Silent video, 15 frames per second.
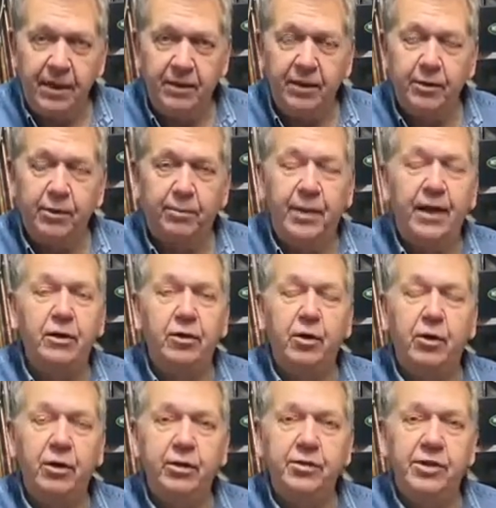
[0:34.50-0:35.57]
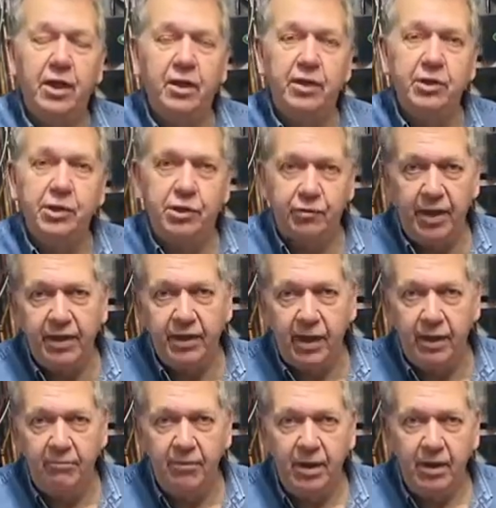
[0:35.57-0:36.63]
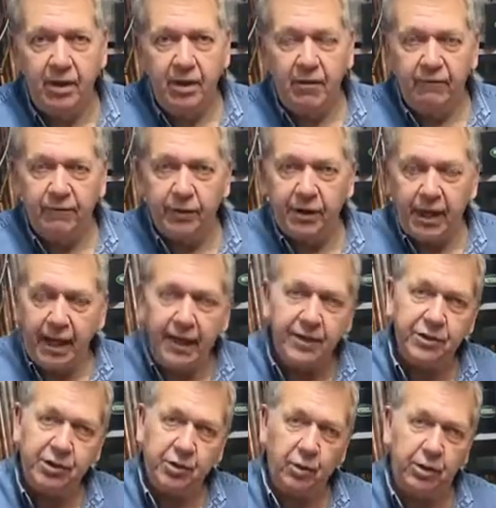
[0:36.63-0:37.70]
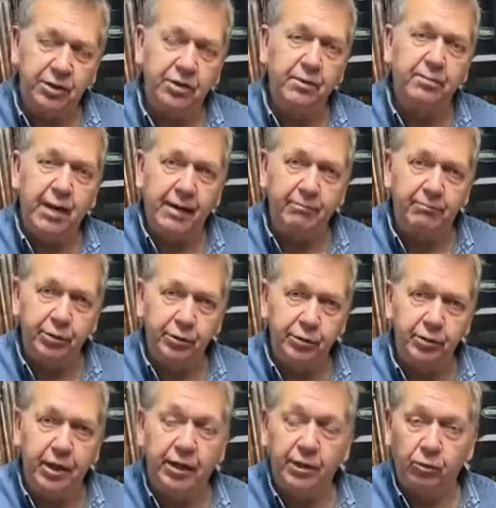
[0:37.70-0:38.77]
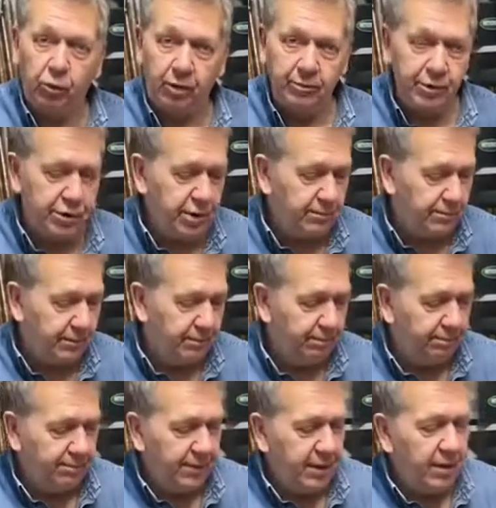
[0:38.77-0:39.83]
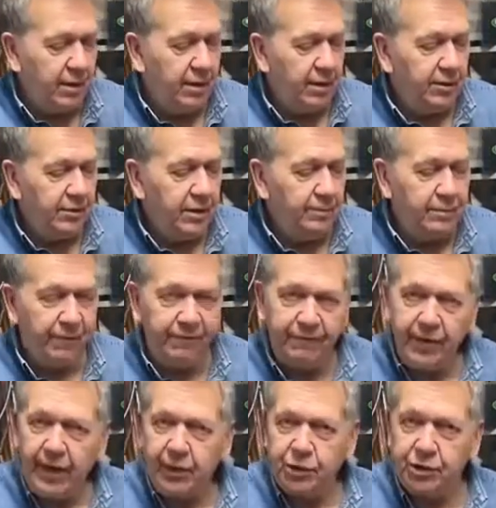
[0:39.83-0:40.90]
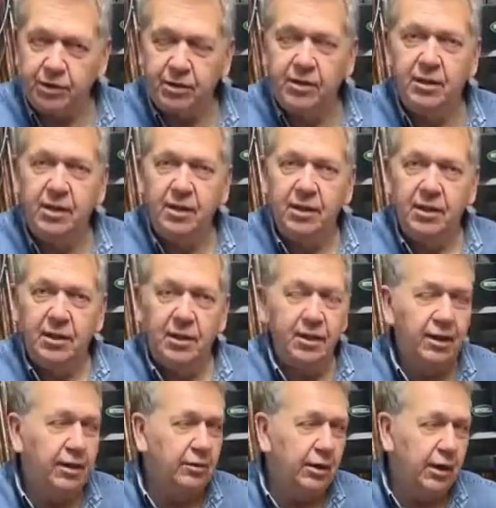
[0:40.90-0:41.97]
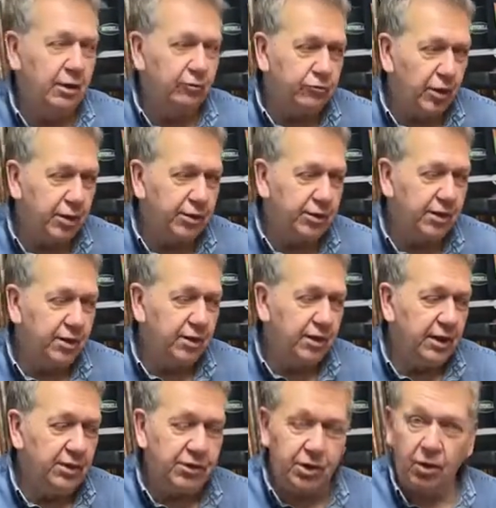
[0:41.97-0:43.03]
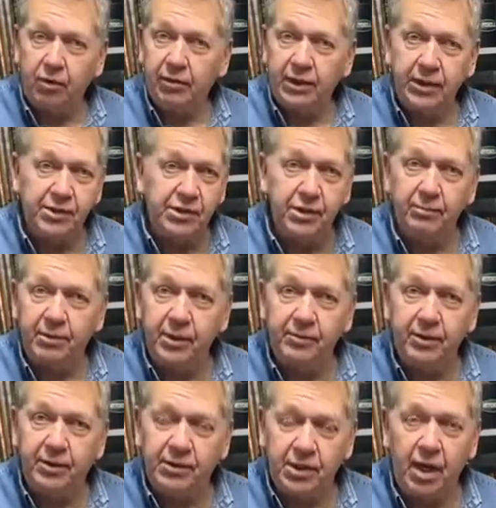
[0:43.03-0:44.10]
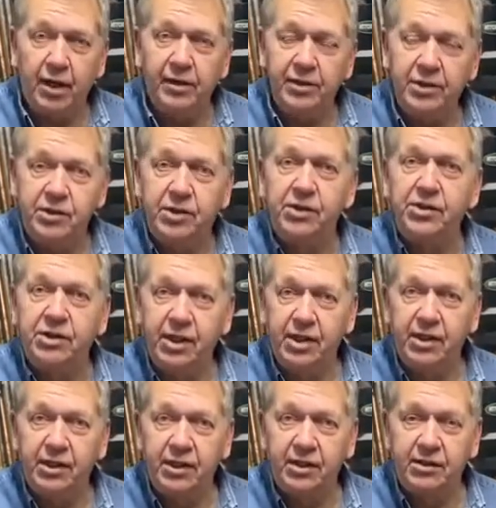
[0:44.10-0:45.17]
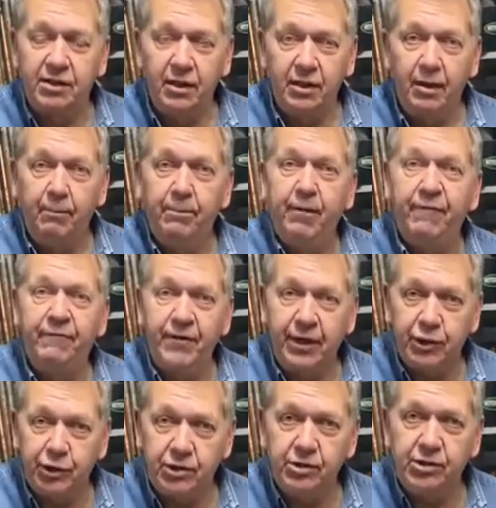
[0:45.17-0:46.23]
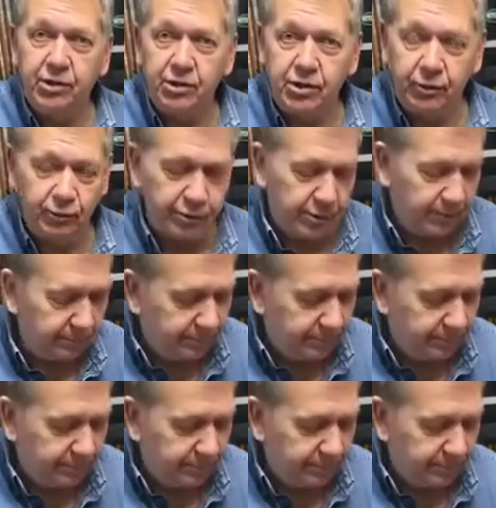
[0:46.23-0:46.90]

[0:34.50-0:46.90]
Now the Palakona is Hardy's trade name for the highest quality bamboo and workmanship. The Perfection rod is called that simply because Hardy's considered it perfection to use.